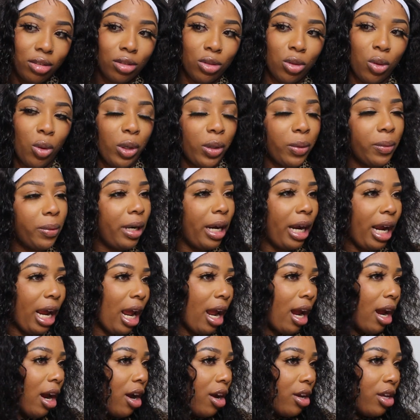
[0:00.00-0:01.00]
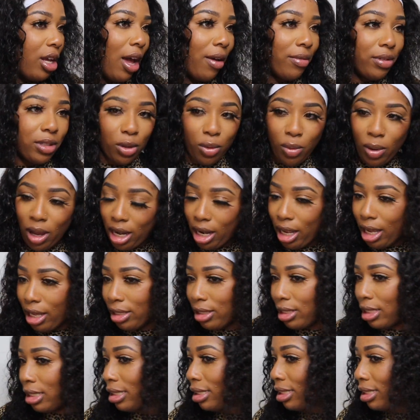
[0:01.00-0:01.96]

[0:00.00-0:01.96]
you have to wet it to